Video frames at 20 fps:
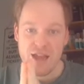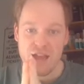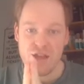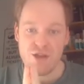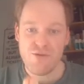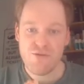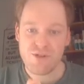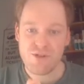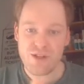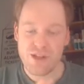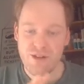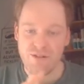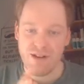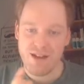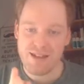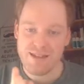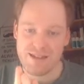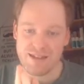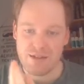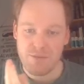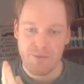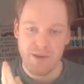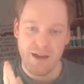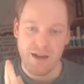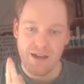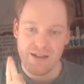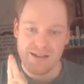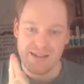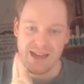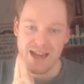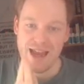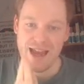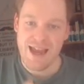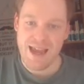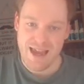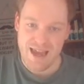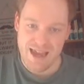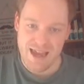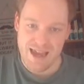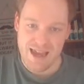Using your answer to part
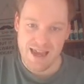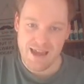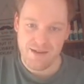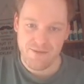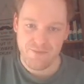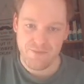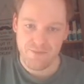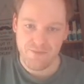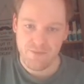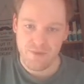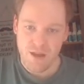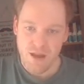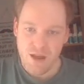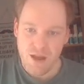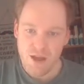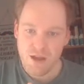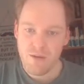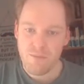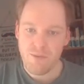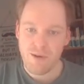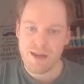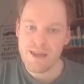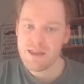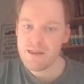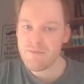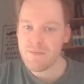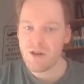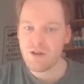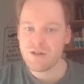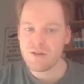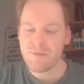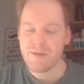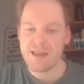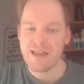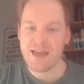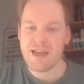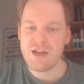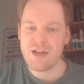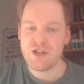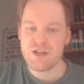A, complete the
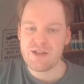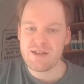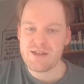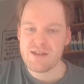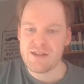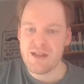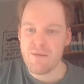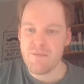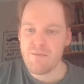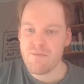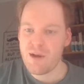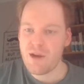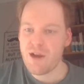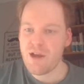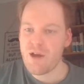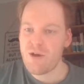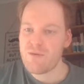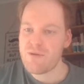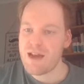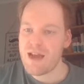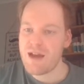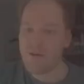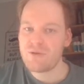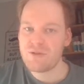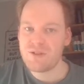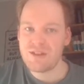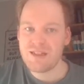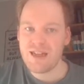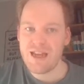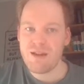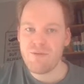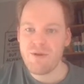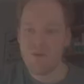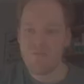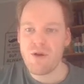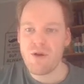multiplication sum below. Now today we're